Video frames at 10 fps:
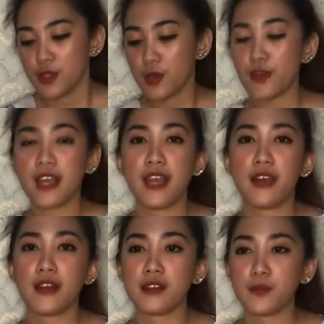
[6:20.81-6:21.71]
So,
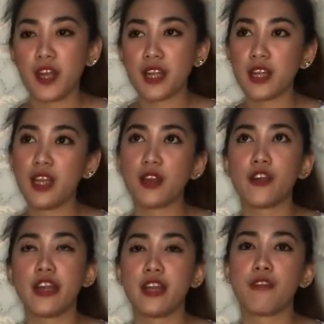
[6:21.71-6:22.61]
the Sprocketeer
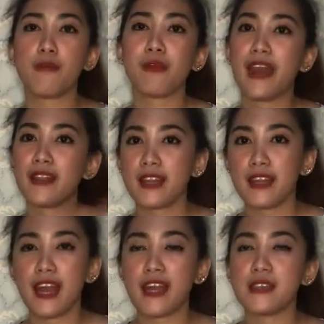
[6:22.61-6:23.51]
already rebranded,
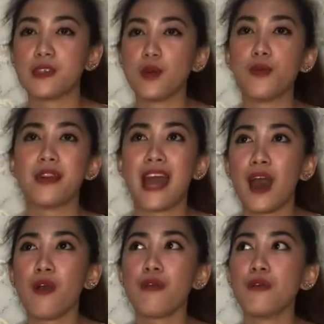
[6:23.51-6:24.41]
guys. So,
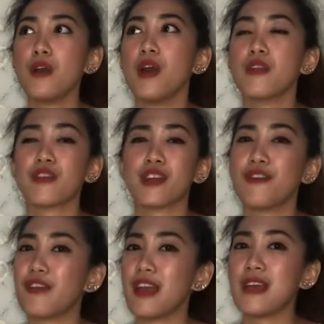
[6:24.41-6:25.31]
now, their
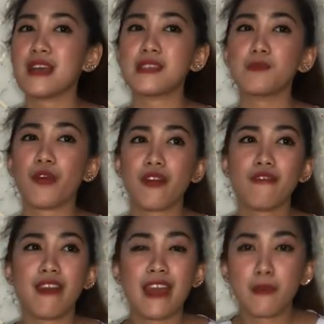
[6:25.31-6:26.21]
cafe is more
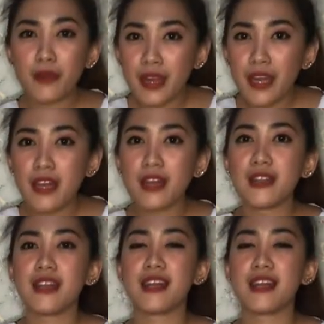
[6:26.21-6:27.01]
vibrant.